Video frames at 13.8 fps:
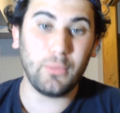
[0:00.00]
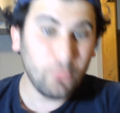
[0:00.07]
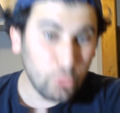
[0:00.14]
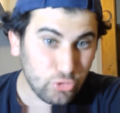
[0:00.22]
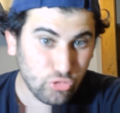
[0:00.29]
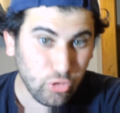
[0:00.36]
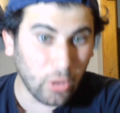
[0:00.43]
It
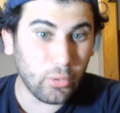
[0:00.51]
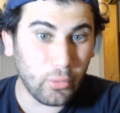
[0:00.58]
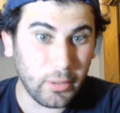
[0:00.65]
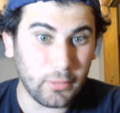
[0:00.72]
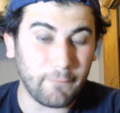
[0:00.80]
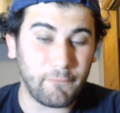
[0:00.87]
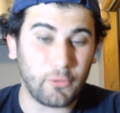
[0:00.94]
was struggling
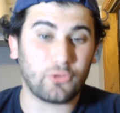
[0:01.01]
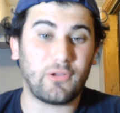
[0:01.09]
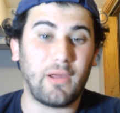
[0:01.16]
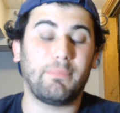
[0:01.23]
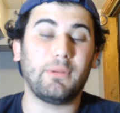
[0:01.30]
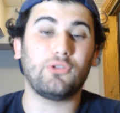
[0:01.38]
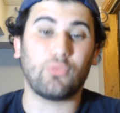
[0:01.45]
in the first
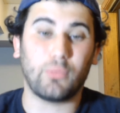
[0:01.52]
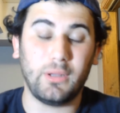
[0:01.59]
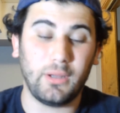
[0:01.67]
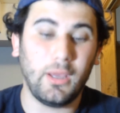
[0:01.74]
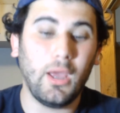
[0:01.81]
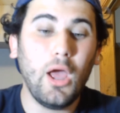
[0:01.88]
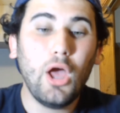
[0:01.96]
half, but it's really